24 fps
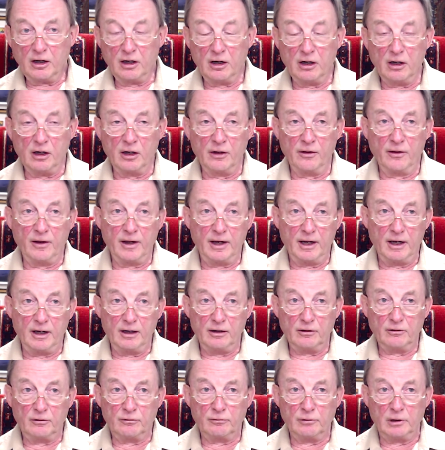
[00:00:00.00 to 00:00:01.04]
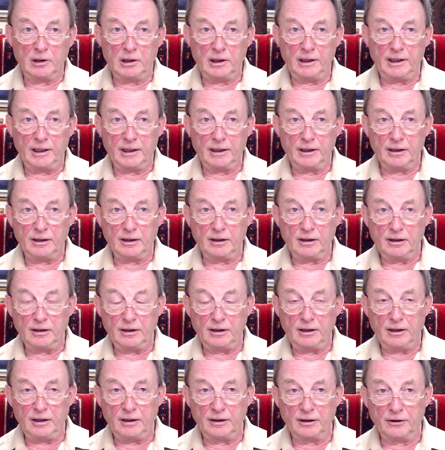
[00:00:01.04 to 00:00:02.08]
and they're really
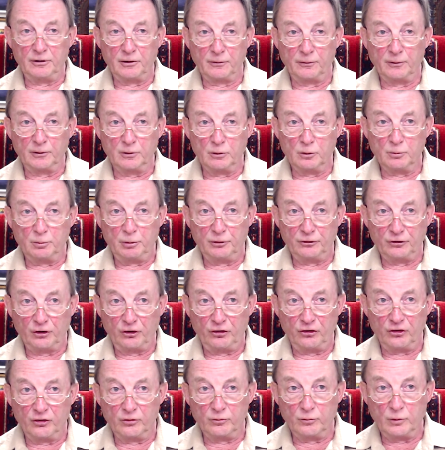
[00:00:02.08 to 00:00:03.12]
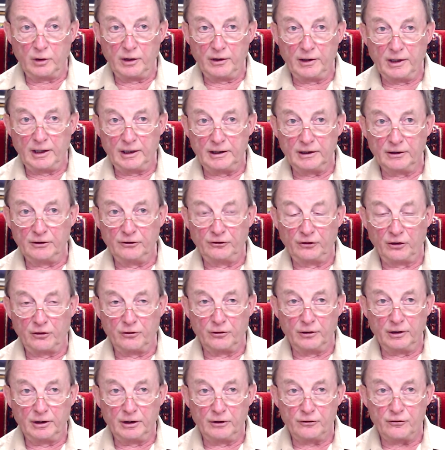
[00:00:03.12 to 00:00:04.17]
in a difficult position where they're
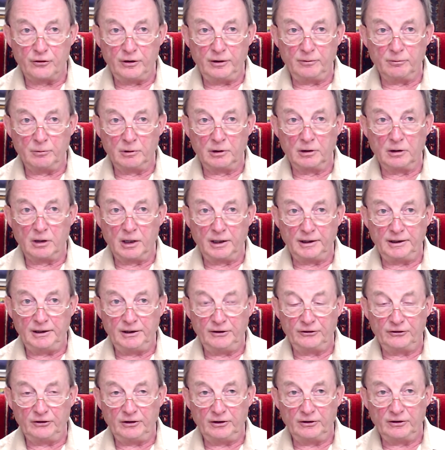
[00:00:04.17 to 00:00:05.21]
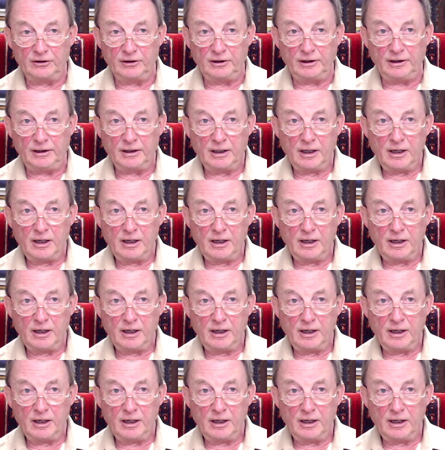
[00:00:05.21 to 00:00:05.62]
considering a treatment like ECT,